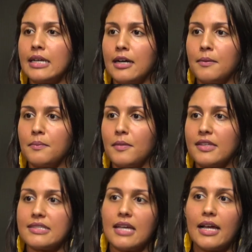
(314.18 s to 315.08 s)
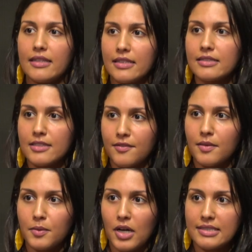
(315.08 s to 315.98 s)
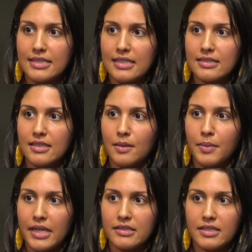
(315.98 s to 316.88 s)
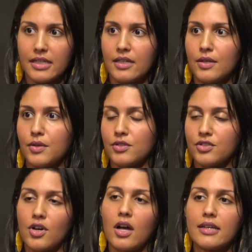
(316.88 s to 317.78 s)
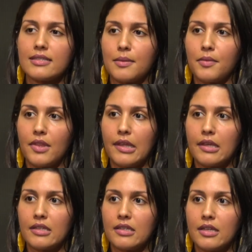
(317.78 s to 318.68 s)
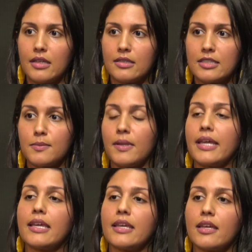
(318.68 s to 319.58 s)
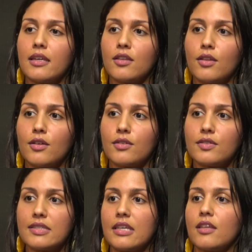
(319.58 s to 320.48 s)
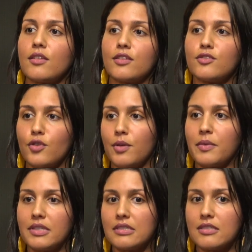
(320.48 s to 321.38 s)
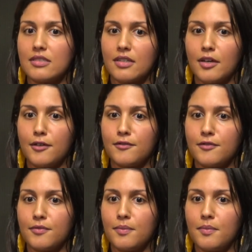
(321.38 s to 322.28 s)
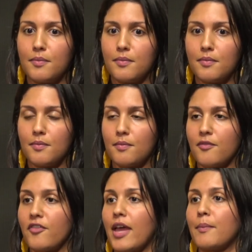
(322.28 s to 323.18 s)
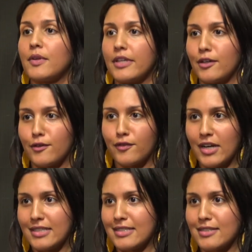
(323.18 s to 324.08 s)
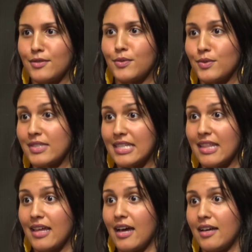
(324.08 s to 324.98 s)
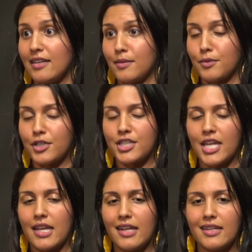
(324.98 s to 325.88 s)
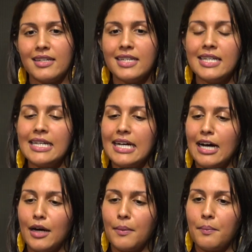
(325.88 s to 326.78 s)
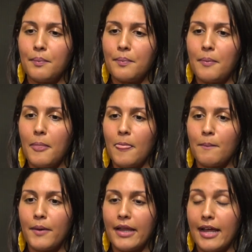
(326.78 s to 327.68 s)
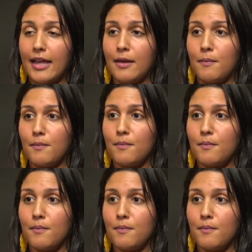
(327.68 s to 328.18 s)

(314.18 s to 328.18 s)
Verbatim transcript: um, the silence of the process and painting or drawing something and, and displaying it and the, seeing the enjoyments of family or friends who see that and appreciate it. Um, but I